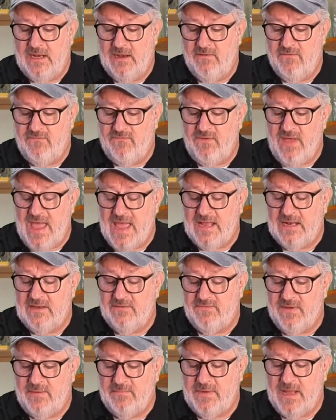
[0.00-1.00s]
And in fact,
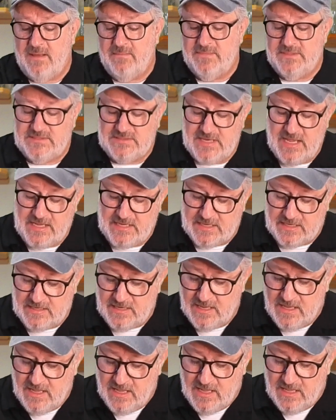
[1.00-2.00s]
if I'm not
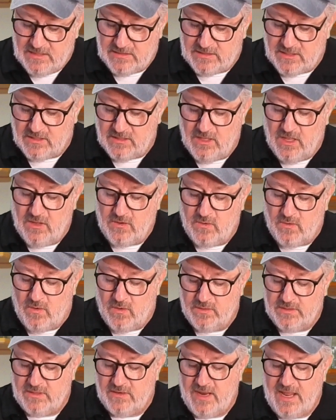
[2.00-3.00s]
mistaken, the logo
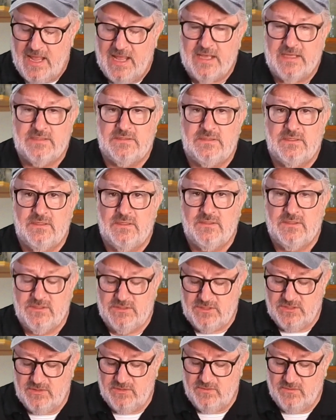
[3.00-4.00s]
on there has the
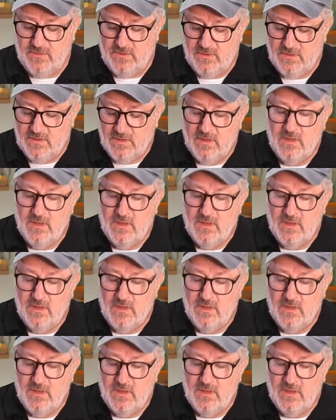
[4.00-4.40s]
two,